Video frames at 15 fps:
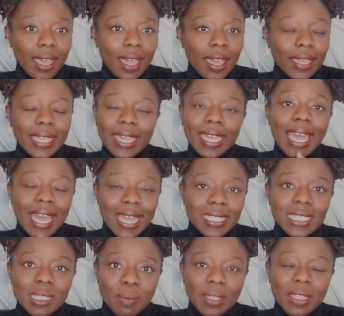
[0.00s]
yeah, it
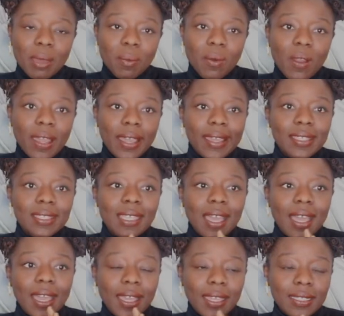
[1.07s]
has to be that price,
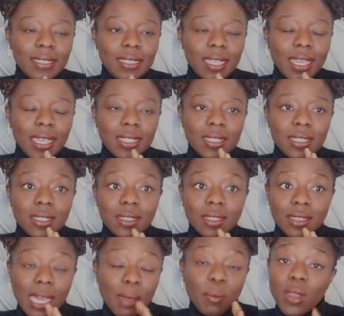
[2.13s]
and it's
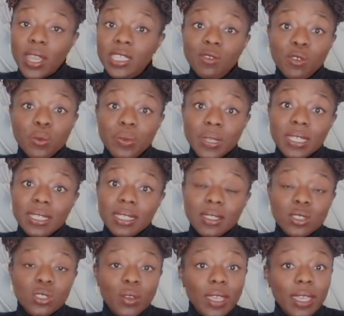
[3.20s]
that price for a reason,
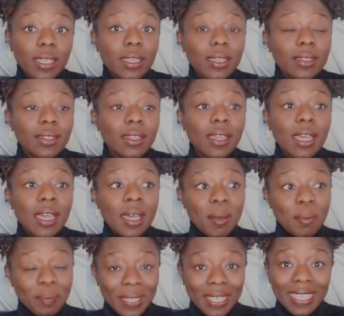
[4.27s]
so it can
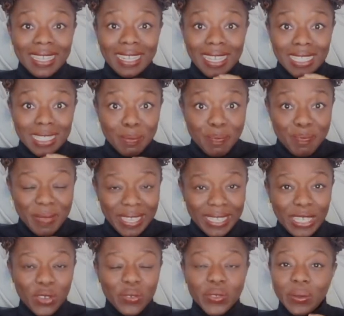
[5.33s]
be in as
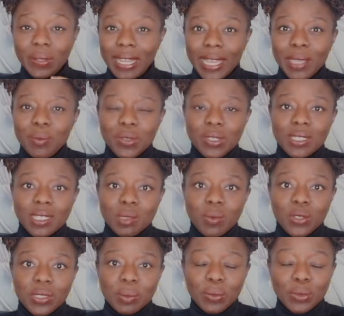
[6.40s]
many of your libraries as
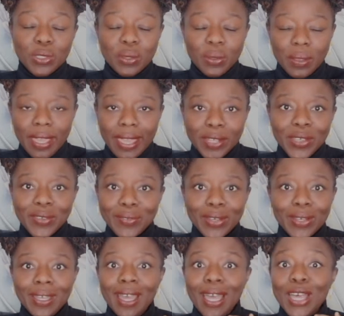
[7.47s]
possible. So head
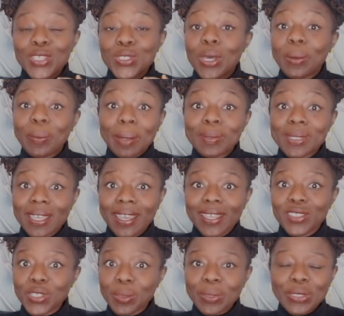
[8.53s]
over to our
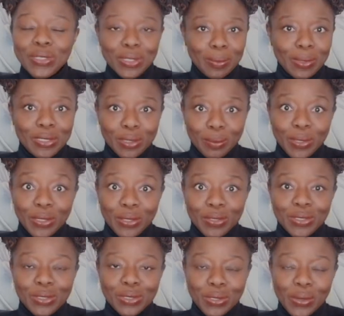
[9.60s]
website,
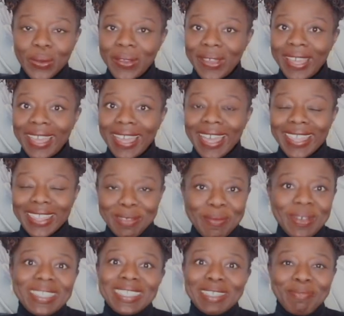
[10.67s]

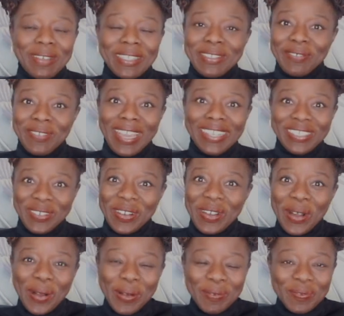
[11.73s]

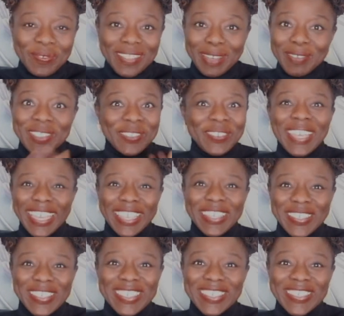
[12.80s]
www.themustardbutterfly.com. I'm still getting
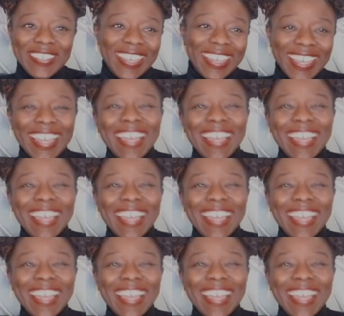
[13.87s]
used to it.